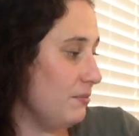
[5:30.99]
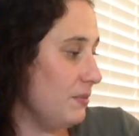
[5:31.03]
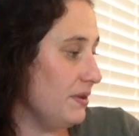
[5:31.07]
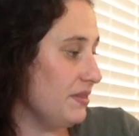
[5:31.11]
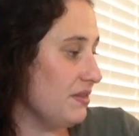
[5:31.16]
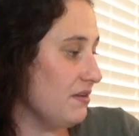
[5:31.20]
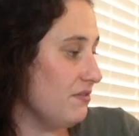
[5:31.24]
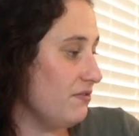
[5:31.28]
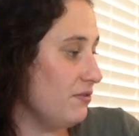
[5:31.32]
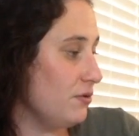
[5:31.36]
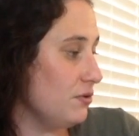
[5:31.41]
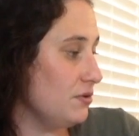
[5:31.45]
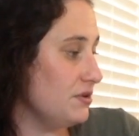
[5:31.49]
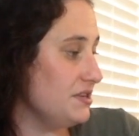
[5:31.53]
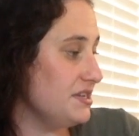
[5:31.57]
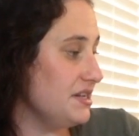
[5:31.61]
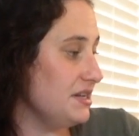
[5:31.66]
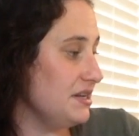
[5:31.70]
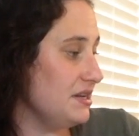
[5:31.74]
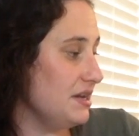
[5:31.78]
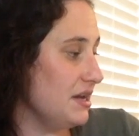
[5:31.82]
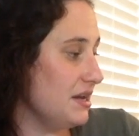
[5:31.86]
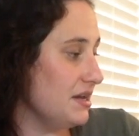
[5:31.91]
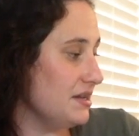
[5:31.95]
When the food
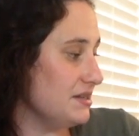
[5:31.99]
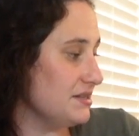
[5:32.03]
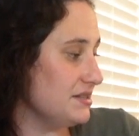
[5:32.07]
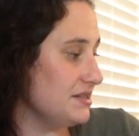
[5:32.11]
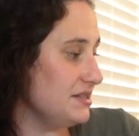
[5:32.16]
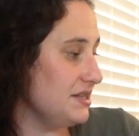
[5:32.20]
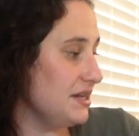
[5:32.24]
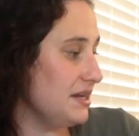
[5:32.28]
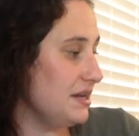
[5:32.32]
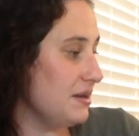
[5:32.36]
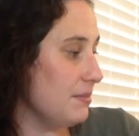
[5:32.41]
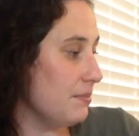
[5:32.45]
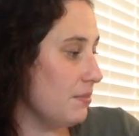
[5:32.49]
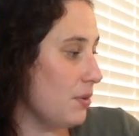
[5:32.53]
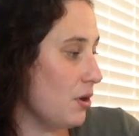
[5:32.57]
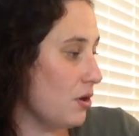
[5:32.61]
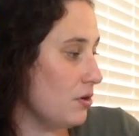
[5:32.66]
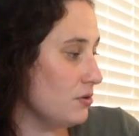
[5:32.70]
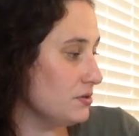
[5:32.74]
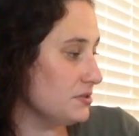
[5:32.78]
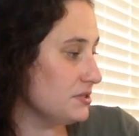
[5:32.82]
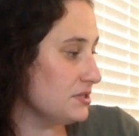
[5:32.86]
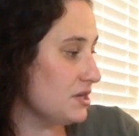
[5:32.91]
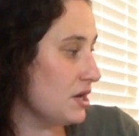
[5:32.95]
is
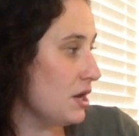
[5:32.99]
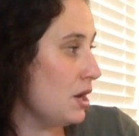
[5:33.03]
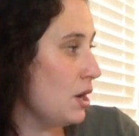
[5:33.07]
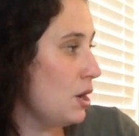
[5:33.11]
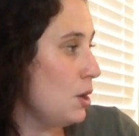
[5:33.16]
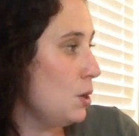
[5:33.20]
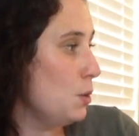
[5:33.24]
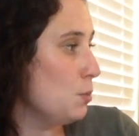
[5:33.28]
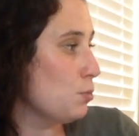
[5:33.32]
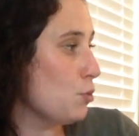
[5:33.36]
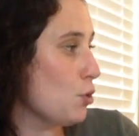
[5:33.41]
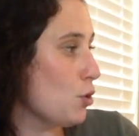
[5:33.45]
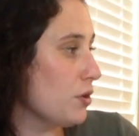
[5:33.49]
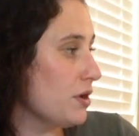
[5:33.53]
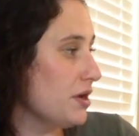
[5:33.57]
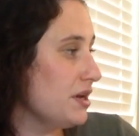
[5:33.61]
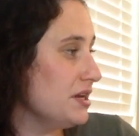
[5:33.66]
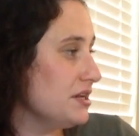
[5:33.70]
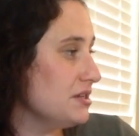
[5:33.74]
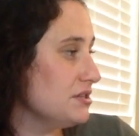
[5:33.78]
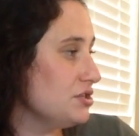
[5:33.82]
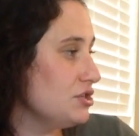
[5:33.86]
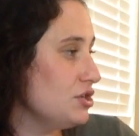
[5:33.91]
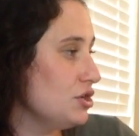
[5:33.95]
decomposed, broken
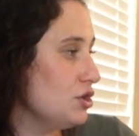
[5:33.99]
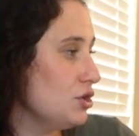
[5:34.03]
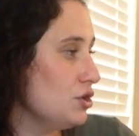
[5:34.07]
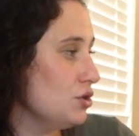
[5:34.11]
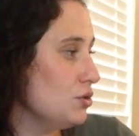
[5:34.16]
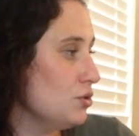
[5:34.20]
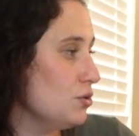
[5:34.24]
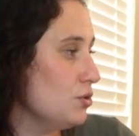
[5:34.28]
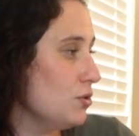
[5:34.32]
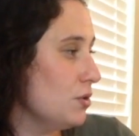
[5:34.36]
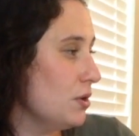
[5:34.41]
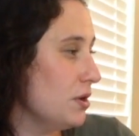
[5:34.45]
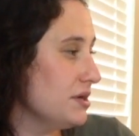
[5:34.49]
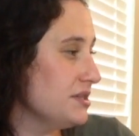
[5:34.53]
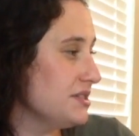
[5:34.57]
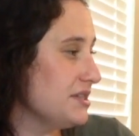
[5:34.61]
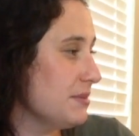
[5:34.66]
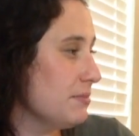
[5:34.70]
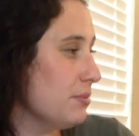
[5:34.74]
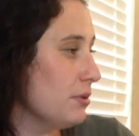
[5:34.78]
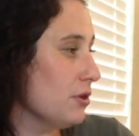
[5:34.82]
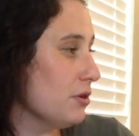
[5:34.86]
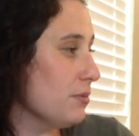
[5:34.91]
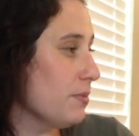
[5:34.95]
into
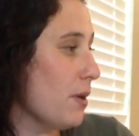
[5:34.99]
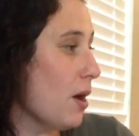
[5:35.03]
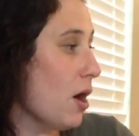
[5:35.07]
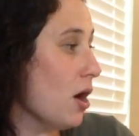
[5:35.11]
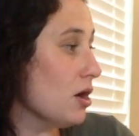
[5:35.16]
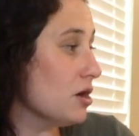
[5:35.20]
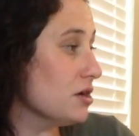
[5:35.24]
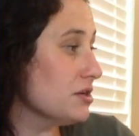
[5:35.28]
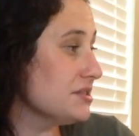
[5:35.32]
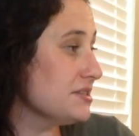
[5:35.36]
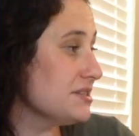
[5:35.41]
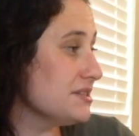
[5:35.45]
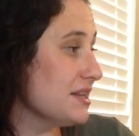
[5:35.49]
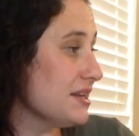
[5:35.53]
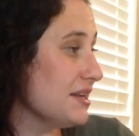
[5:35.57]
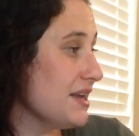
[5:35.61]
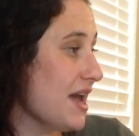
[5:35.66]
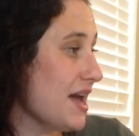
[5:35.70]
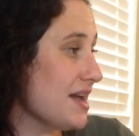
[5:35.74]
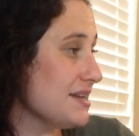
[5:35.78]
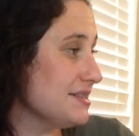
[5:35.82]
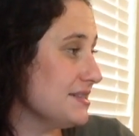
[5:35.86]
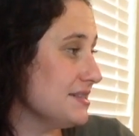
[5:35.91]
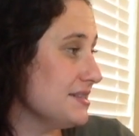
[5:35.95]
simpler parts, the
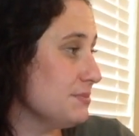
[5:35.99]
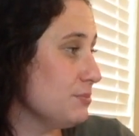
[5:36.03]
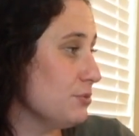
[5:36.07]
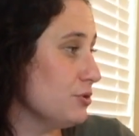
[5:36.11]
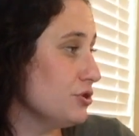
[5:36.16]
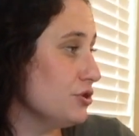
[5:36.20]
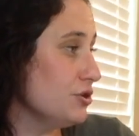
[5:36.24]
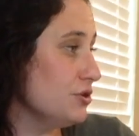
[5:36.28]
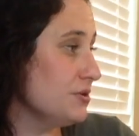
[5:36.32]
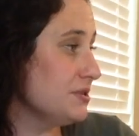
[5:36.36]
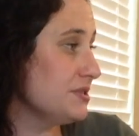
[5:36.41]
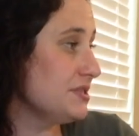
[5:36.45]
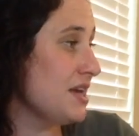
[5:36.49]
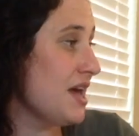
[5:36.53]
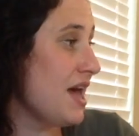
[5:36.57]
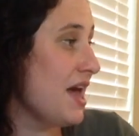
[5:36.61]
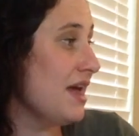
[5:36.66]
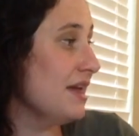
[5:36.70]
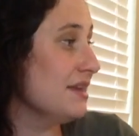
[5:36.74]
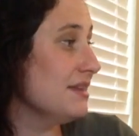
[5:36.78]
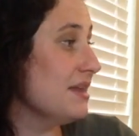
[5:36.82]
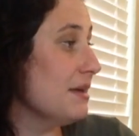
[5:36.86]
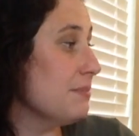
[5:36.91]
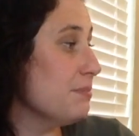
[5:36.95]
gas is produced
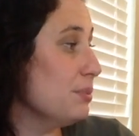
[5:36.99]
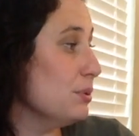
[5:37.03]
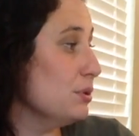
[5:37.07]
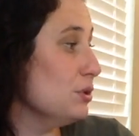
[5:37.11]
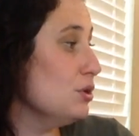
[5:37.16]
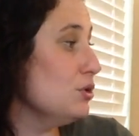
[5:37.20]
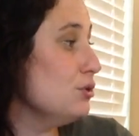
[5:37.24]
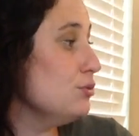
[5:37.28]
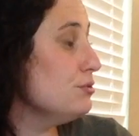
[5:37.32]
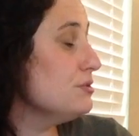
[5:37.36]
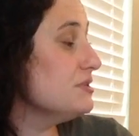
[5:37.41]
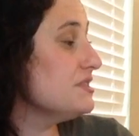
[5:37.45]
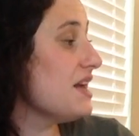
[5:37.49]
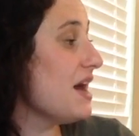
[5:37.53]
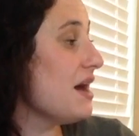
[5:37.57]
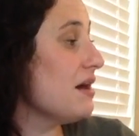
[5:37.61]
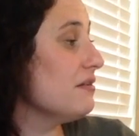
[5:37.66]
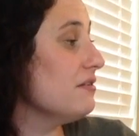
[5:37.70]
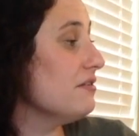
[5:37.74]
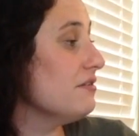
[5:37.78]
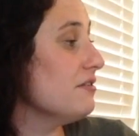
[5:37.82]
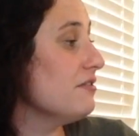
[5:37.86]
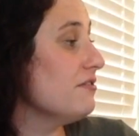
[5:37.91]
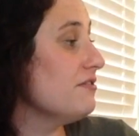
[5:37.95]
that balloons
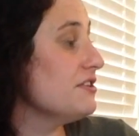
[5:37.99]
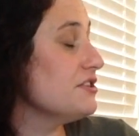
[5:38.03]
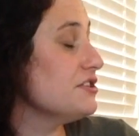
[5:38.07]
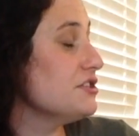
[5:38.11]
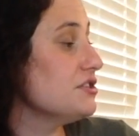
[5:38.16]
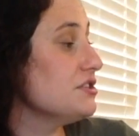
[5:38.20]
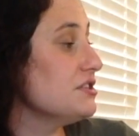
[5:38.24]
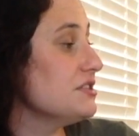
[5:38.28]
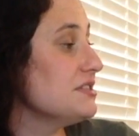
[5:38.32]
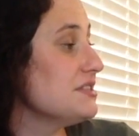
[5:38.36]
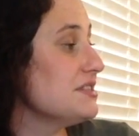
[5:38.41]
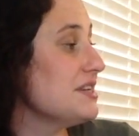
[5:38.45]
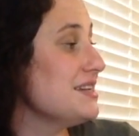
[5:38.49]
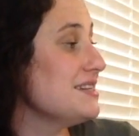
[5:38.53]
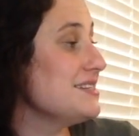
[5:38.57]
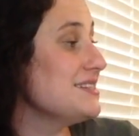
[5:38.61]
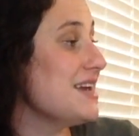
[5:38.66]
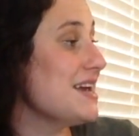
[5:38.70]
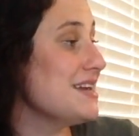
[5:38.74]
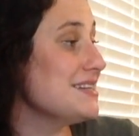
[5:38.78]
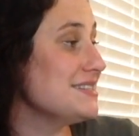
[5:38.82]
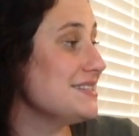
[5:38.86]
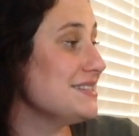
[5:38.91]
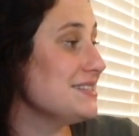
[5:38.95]
out of the fish's
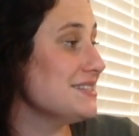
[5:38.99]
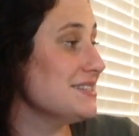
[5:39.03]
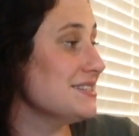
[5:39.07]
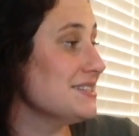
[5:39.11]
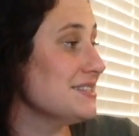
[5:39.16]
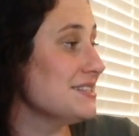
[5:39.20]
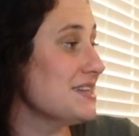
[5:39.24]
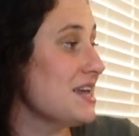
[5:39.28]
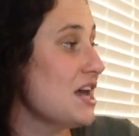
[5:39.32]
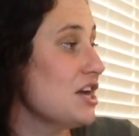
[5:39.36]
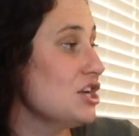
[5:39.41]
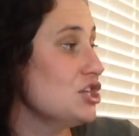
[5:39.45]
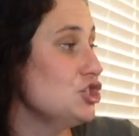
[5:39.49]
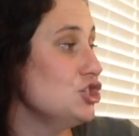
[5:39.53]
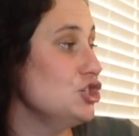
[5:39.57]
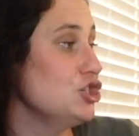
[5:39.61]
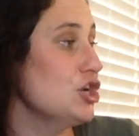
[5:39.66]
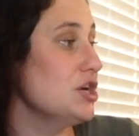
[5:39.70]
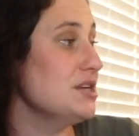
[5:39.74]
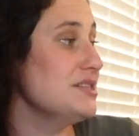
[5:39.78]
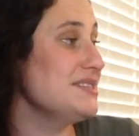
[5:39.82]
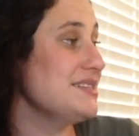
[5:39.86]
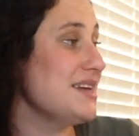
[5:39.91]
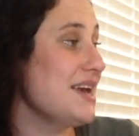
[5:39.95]
intestines,
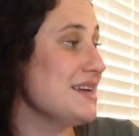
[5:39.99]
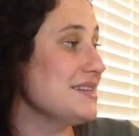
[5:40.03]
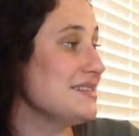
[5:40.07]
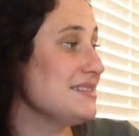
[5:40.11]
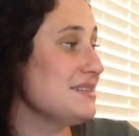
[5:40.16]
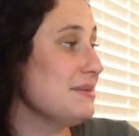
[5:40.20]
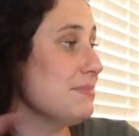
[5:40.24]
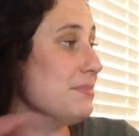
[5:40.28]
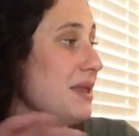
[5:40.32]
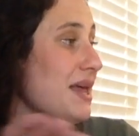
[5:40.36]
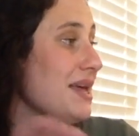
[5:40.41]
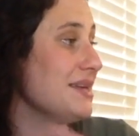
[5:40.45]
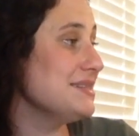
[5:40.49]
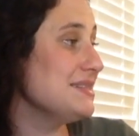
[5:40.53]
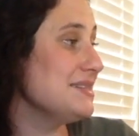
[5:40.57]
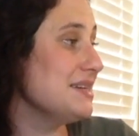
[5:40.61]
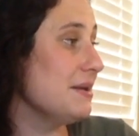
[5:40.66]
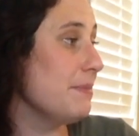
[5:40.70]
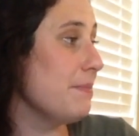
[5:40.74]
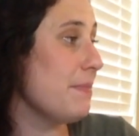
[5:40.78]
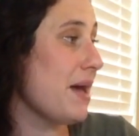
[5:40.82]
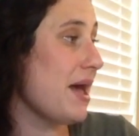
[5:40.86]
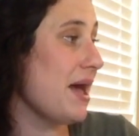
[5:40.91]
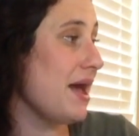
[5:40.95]
just as the
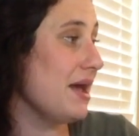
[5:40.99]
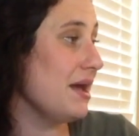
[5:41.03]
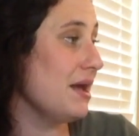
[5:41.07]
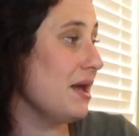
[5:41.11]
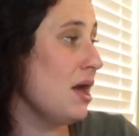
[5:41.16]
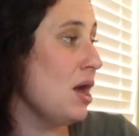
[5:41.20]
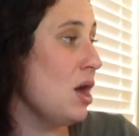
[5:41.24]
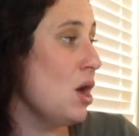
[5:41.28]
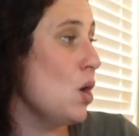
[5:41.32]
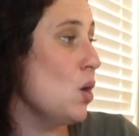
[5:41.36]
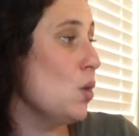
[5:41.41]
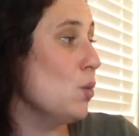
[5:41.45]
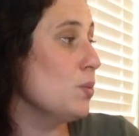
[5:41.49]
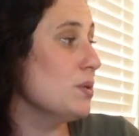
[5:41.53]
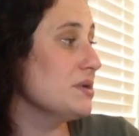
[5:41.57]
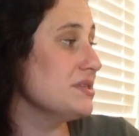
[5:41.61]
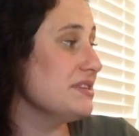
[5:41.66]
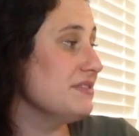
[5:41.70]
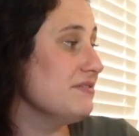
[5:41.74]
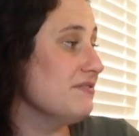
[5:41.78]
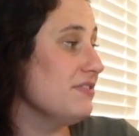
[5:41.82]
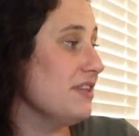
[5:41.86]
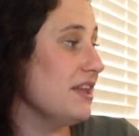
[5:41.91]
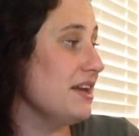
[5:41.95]
plastic bag was
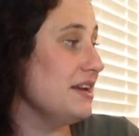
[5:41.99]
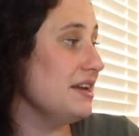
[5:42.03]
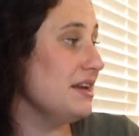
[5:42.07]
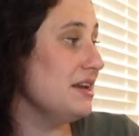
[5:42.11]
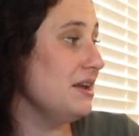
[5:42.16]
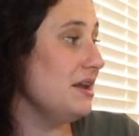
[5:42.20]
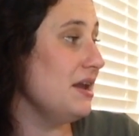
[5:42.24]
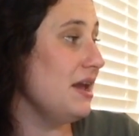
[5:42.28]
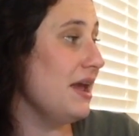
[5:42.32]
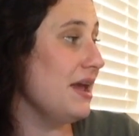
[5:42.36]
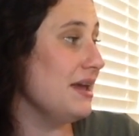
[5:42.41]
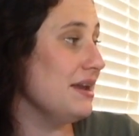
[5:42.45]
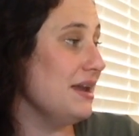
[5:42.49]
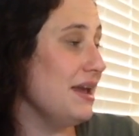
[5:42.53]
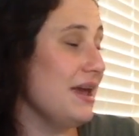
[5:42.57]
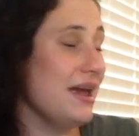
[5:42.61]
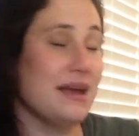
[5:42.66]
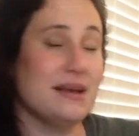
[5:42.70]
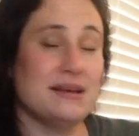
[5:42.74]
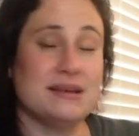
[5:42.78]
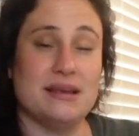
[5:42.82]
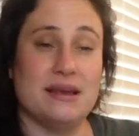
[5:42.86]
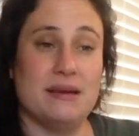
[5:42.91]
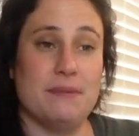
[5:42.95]
inflated
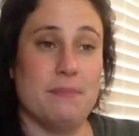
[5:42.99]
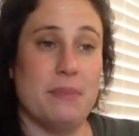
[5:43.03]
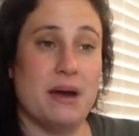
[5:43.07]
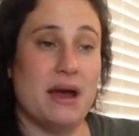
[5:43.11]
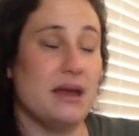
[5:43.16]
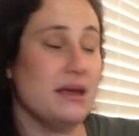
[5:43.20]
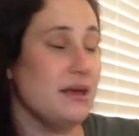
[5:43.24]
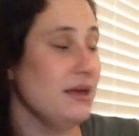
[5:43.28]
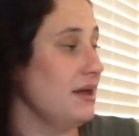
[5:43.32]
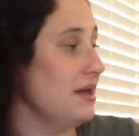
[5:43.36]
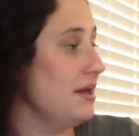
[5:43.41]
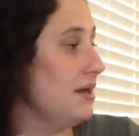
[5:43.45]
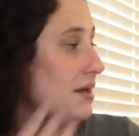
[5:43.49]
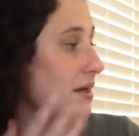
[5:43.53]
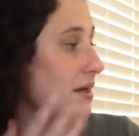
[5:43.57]
and by